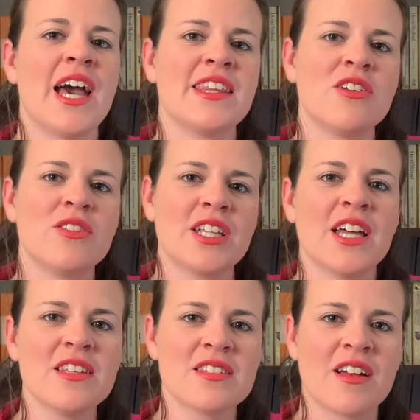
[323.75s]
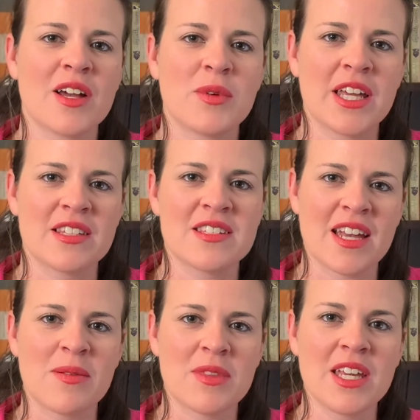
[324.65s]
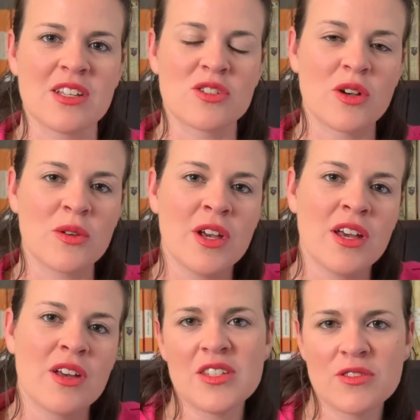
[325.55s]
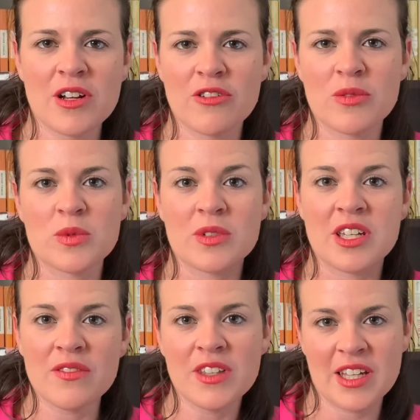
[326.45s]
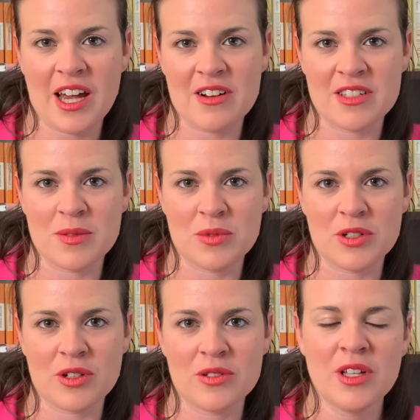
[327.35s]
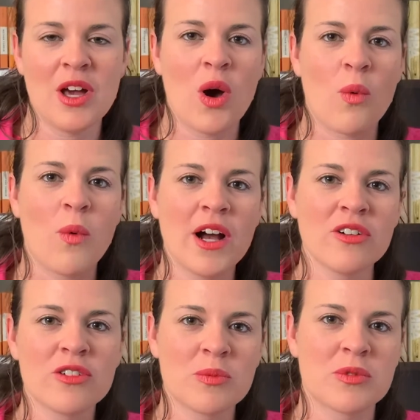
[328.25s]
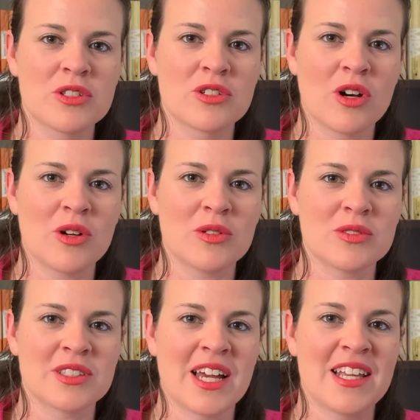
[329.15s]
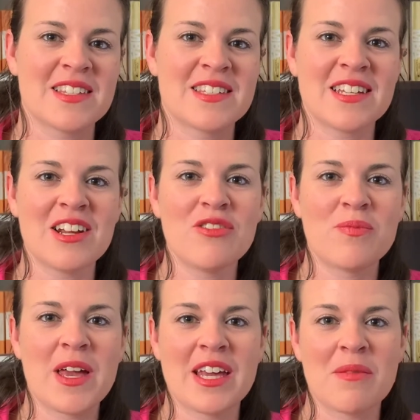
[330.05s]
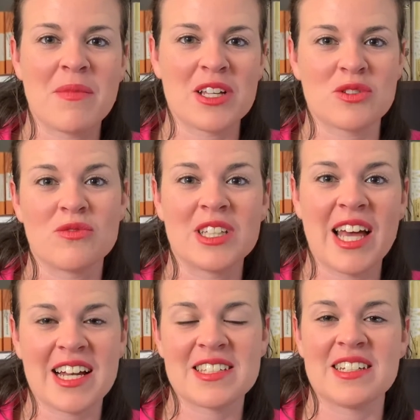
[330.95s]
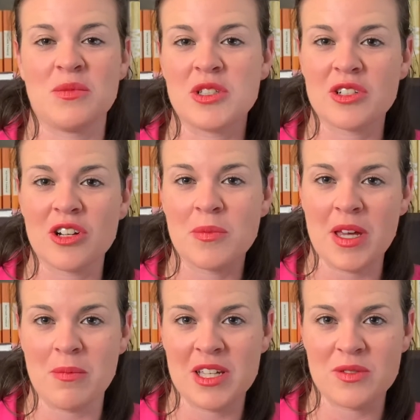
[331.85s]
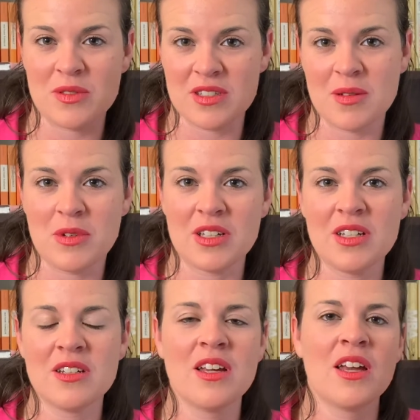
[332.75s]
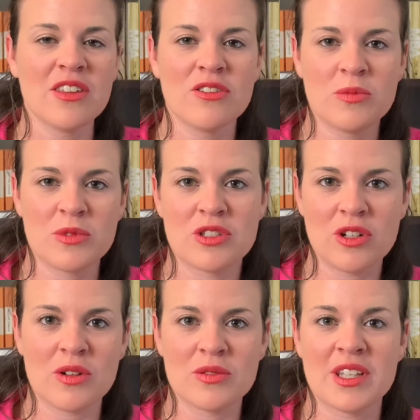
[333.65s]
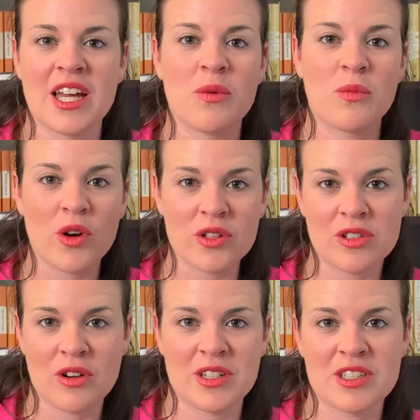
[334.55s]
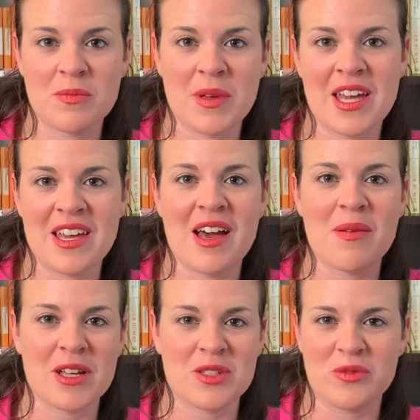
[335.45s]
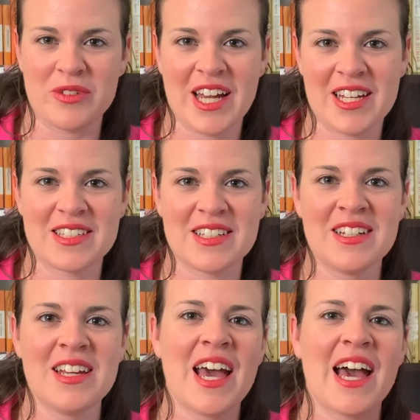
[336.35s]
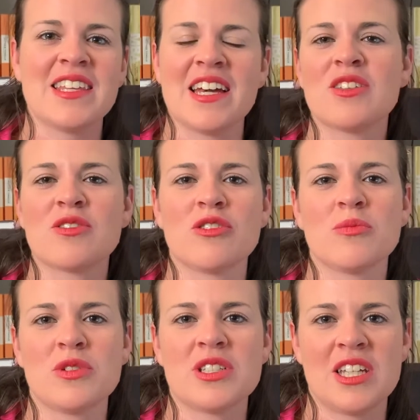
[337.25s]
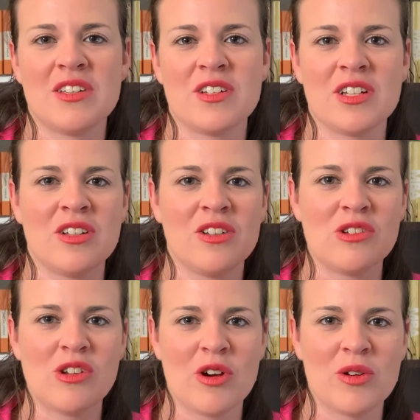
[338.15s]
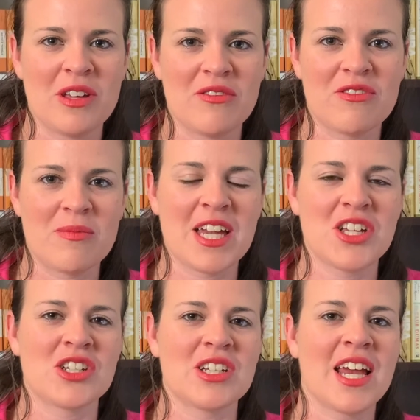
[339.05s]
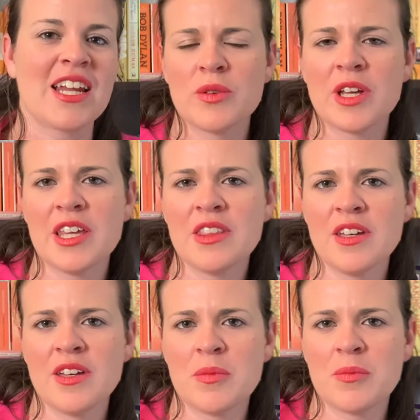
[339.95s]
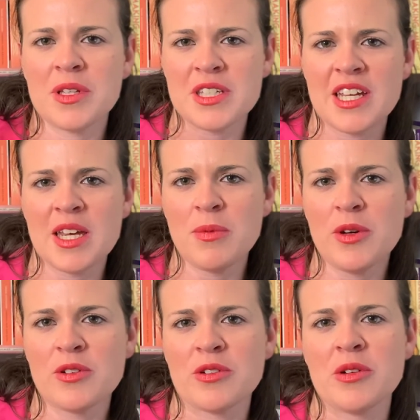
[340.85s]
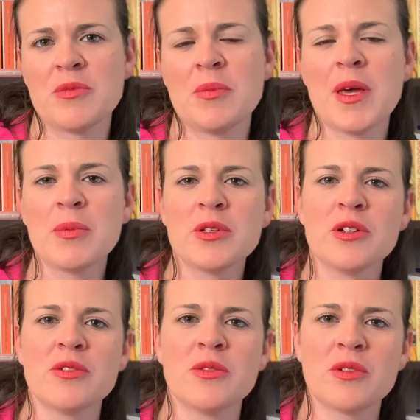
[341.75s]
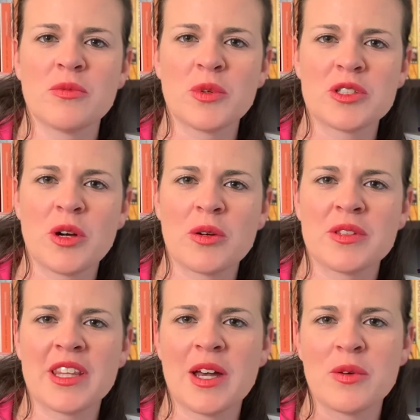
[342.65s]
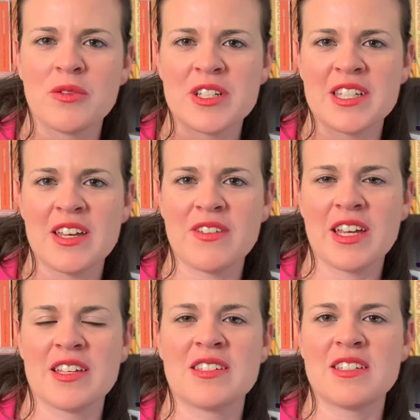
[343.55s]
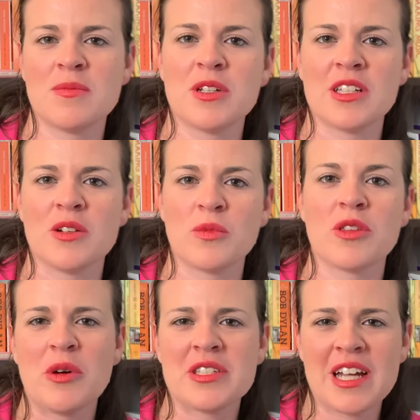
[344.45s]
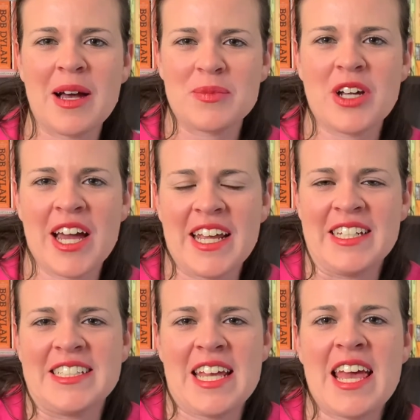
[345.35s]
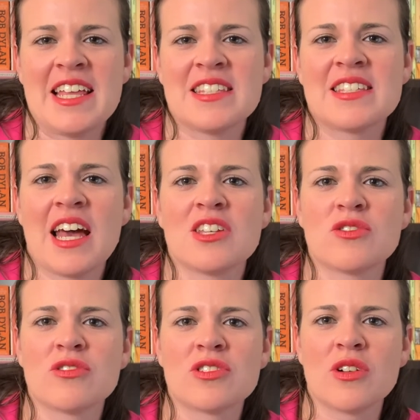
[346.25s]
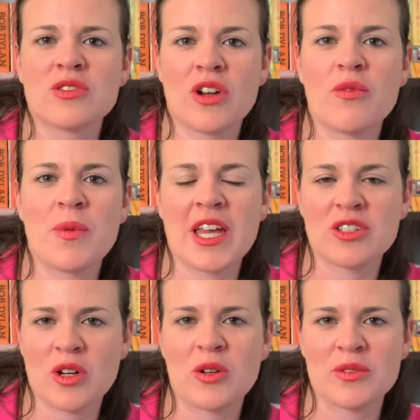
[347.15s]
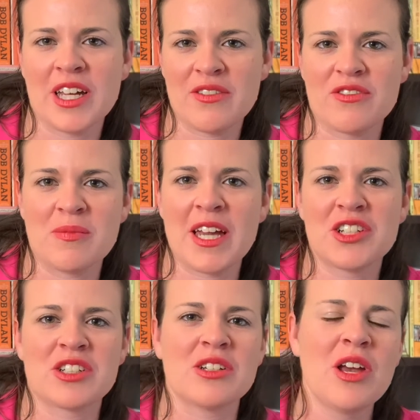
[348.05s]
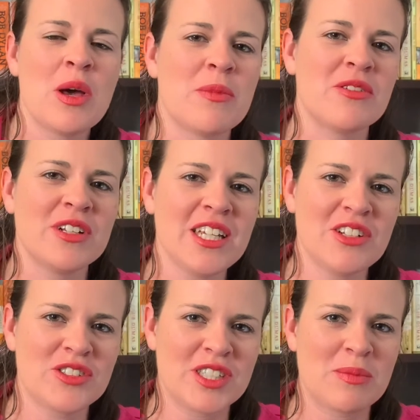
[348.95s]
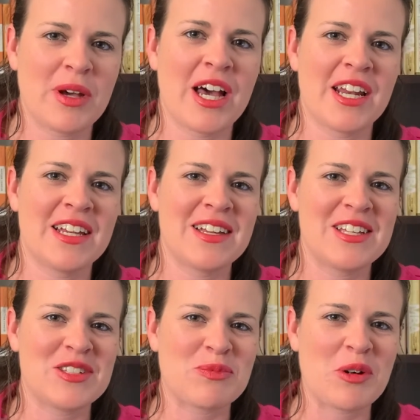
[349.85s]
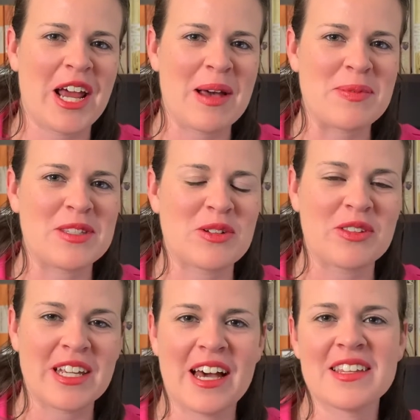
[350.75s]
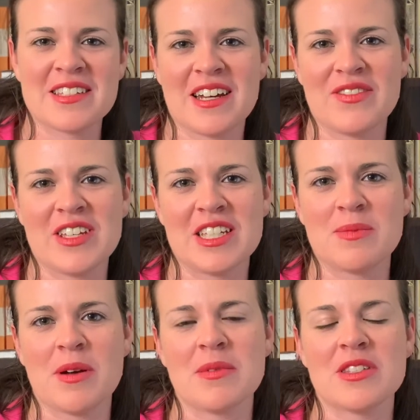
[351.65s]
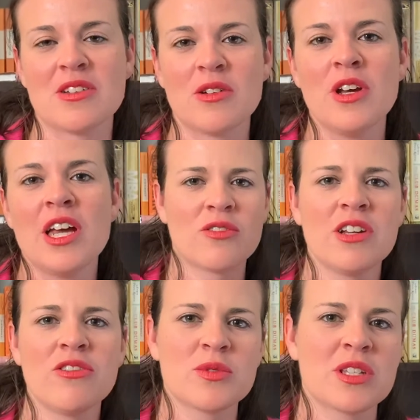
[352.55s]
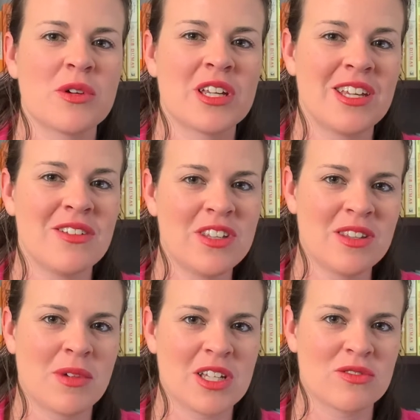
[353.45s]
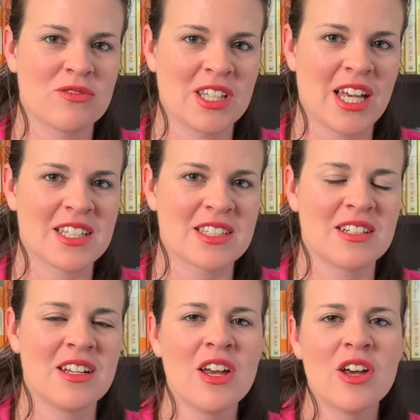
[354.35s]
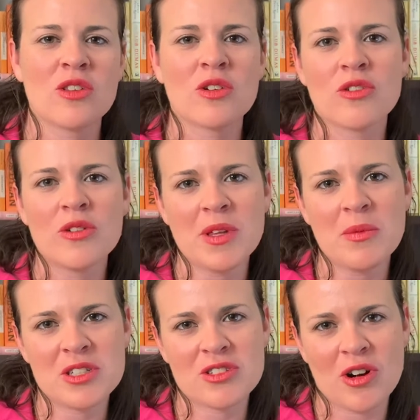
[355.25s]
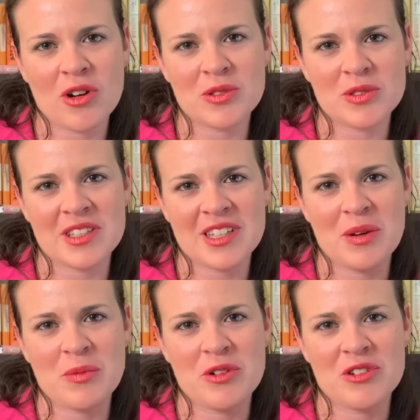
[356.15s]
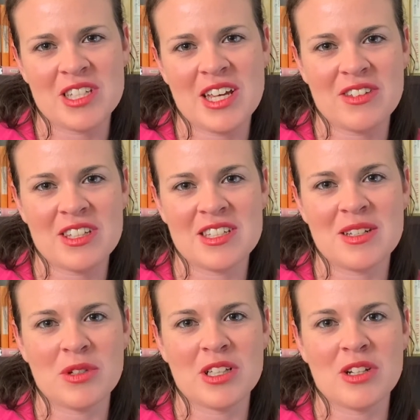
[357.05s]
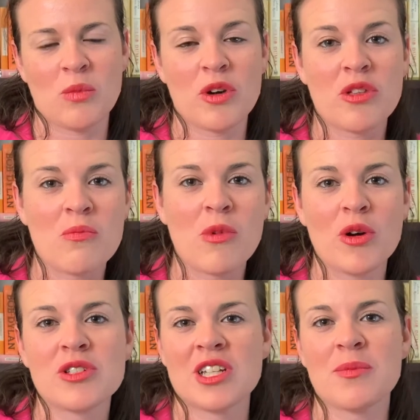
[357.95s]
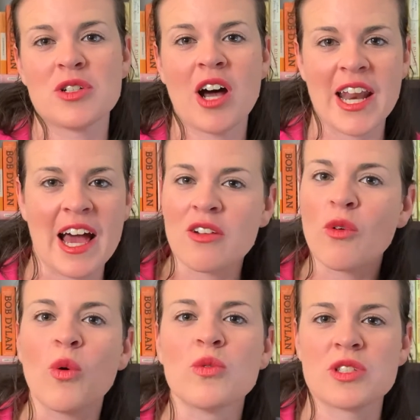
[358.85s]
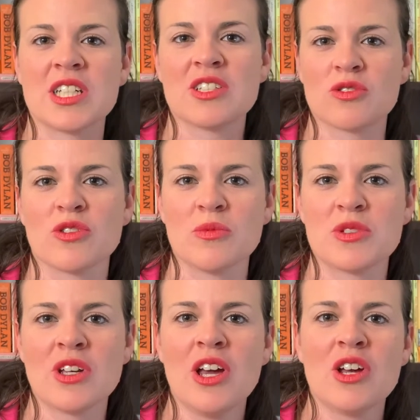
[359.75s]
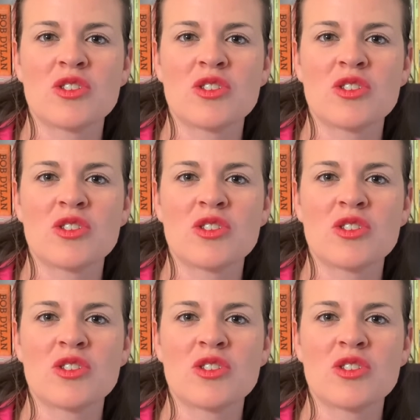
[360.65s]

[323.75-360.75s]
And then on the other side, we had the same thing. So these three groups were given the carisoprodol. One group was told that instead of being a muscle relaxant, it was going to be a muscle stimulant. The other group was told that it was going to be a muscle relaxant. And the other group was given no information. So in the placebo group, the people who were told that they were receiving a stimulant were the most uptight and tense as a result of being told that information. But the really interesting part is what happens on the other side of the experiment. So in the three groups that were given the muscle relaxant, the group that was told they were receiving the stimulant were the most uptight out of all six groups.